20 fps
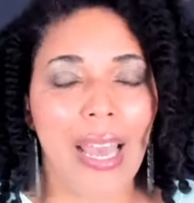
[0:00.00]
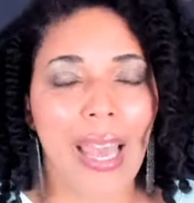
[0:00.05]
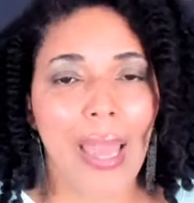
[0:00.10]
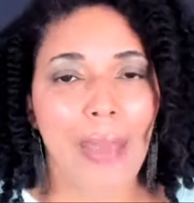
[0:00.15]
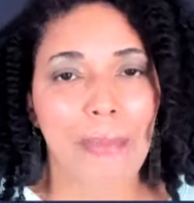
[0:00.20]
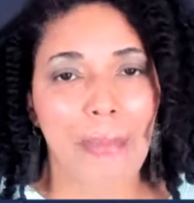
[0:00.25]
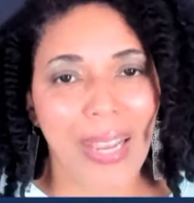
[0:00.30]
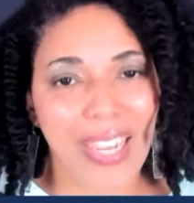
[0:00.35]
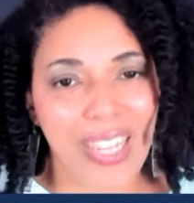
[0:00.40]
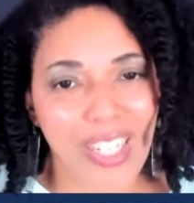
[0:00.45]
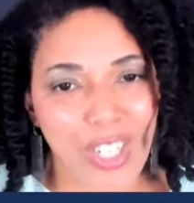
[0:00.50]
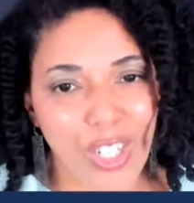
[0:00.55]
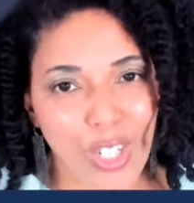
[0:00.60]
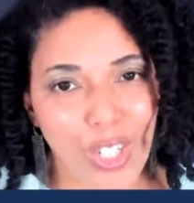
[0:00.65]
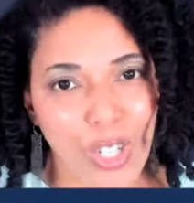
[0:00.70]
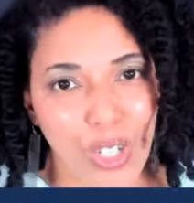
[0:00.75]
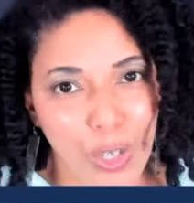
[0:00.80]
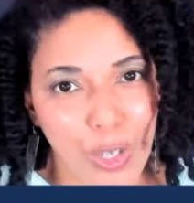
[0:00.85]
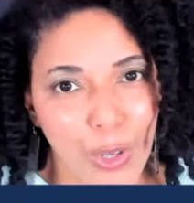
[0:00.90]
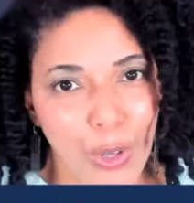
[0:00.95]
And by
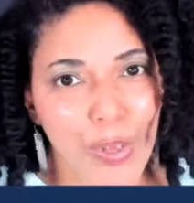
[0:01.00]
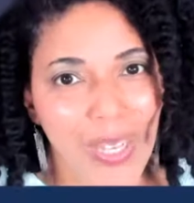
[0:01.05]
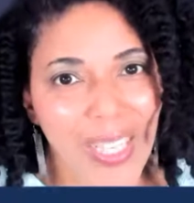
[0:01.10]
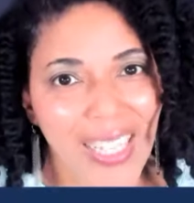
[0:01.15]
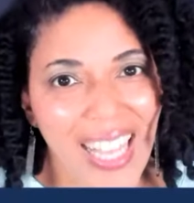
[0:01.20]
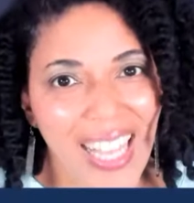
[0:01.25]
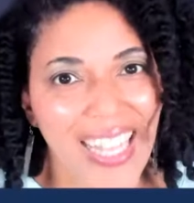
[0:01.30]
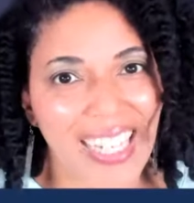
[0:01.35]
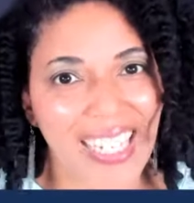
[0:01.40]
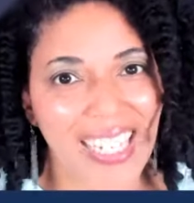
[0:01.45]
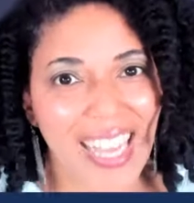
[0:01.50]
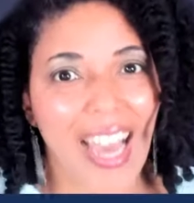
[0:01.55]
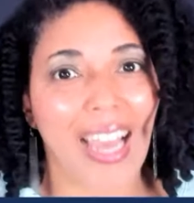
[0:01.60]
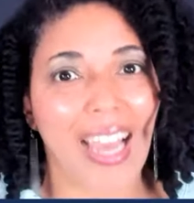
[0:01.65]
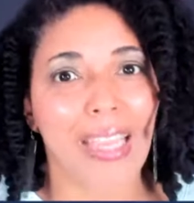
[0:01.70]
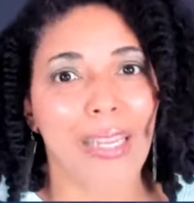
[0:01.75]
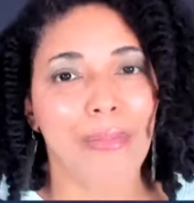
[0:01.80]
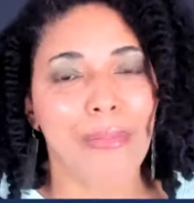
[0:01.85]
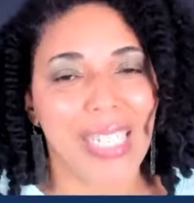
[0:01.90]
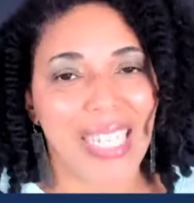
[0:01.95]
securing that
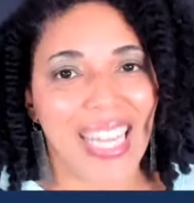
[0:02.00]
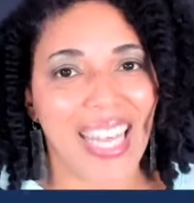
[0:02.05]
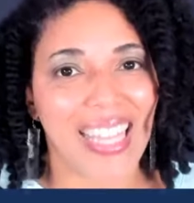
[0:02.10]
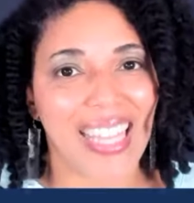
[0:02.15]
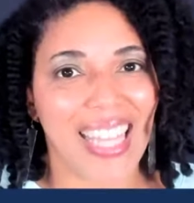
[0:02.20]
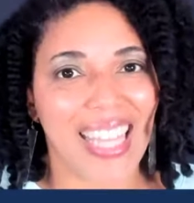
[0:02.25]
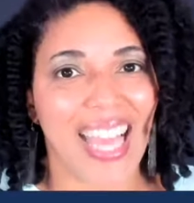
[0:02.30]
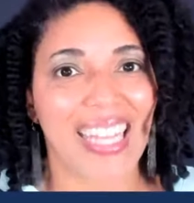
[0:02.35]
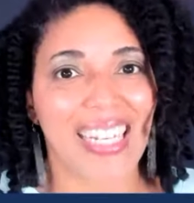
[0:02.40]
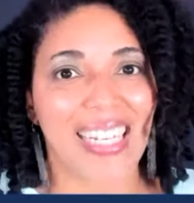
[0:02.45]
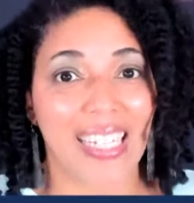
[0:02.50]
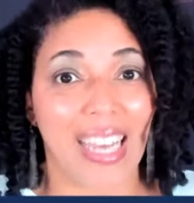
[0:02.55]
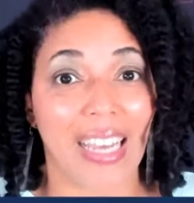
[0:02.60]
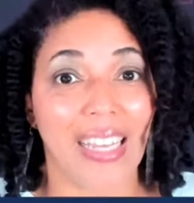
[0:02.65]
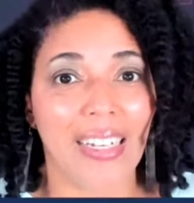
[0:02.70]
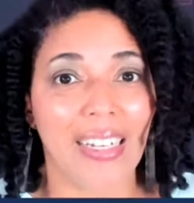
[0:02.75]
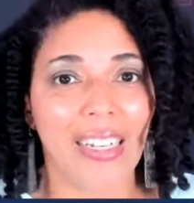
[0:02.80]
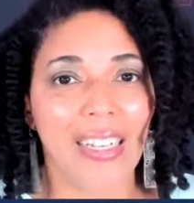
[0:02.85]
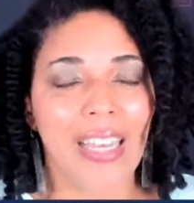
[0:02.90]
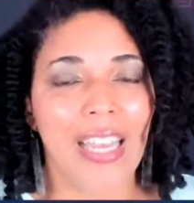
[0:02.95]
time to get that
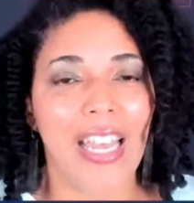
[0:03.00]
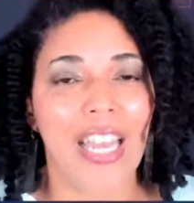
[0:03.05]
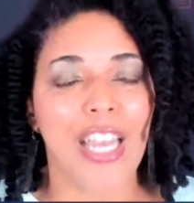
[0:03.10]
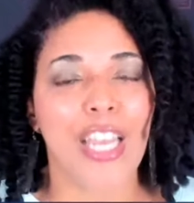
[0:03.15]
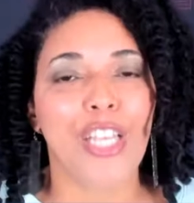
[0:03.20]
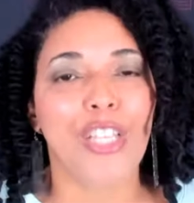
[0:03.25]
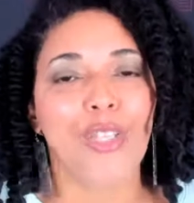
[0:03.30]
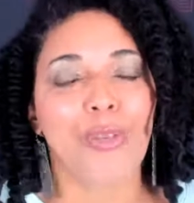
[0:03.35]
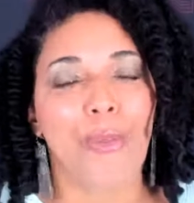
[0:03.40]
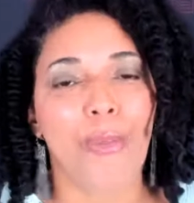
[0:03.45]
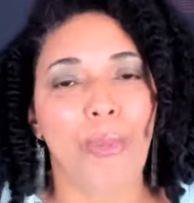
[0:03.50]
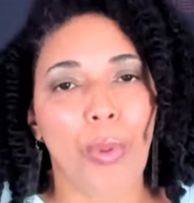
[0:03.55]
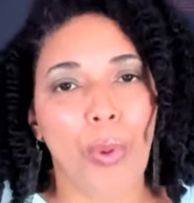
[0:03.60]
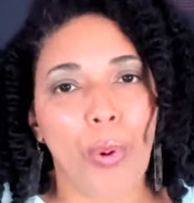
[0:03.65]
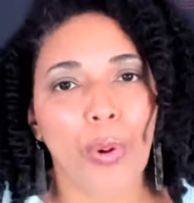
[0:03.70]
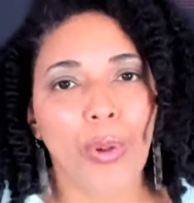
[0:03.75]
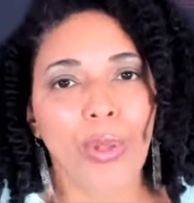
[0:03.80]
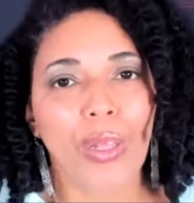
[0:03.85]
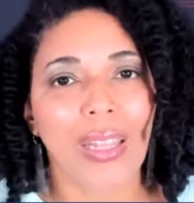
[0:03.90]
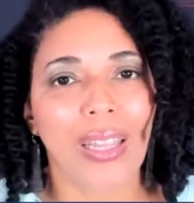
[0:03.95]
done, it's
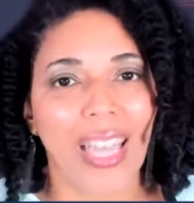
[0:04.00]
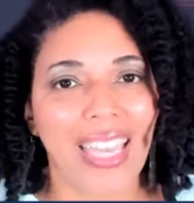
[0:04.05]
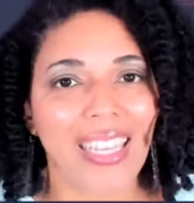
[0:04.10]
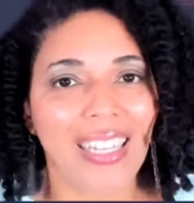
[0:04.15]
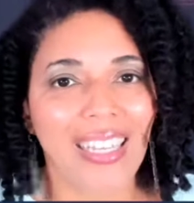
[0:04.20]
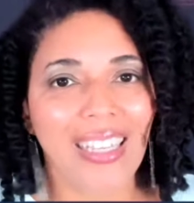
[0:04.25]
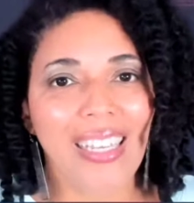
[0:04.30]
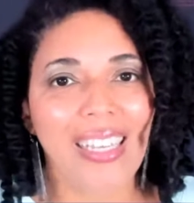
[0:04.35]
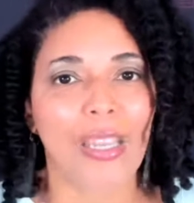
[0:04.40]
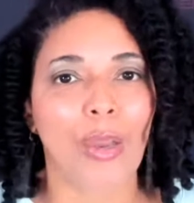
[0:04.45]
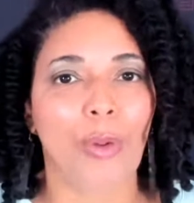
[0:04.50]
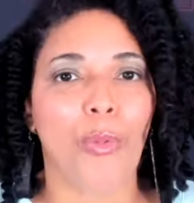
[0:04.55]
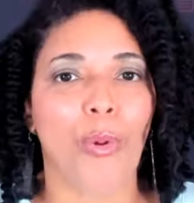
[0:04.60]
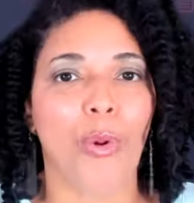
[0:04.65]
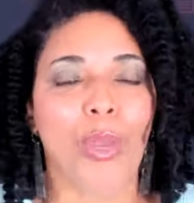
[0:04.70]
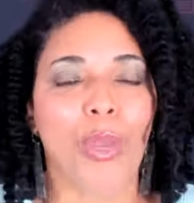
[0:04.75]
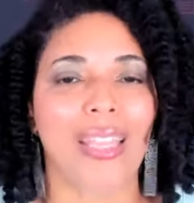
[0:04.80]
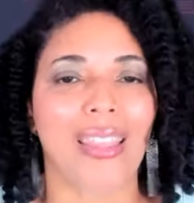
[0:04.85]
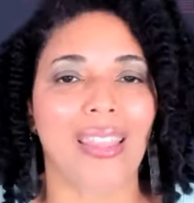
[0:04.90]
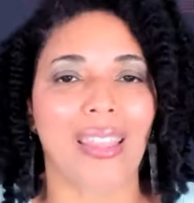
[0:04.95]
more likely that we'll
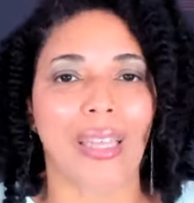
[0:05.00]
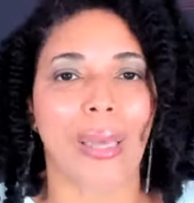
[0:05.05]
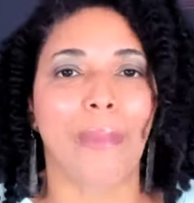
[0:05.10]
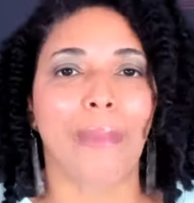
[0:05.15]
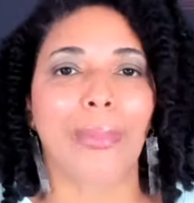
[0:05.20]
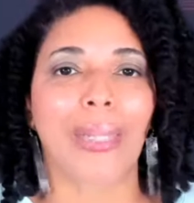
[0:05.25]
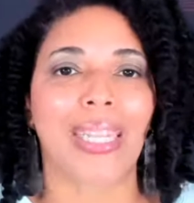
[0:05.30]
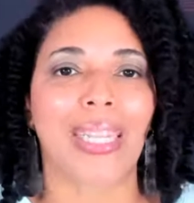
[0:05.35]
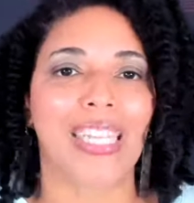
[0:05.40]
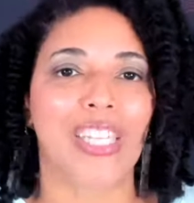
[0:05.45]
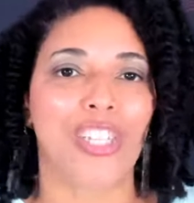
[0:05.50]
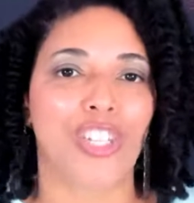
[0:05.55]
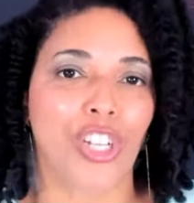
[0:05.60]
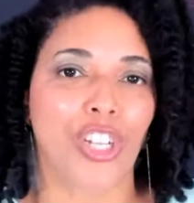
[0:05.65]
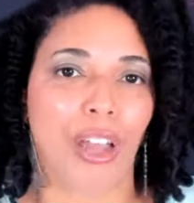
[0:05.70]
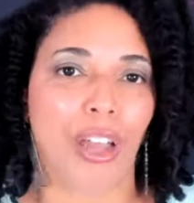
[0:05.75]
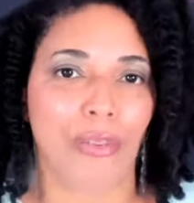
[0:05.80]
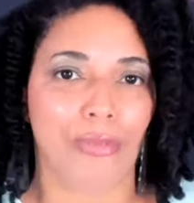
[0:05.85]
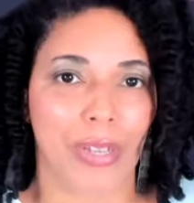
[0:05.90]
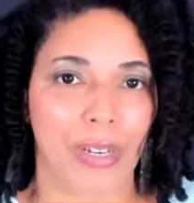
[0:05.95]
get the completion
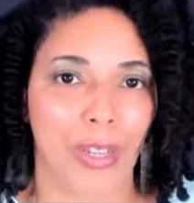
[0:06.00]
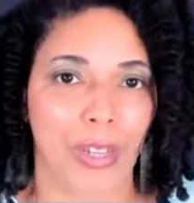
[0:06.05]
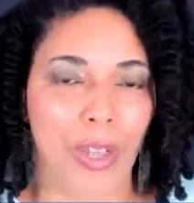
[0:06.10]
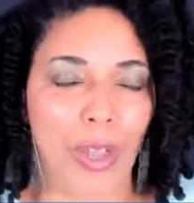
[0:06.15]
of it.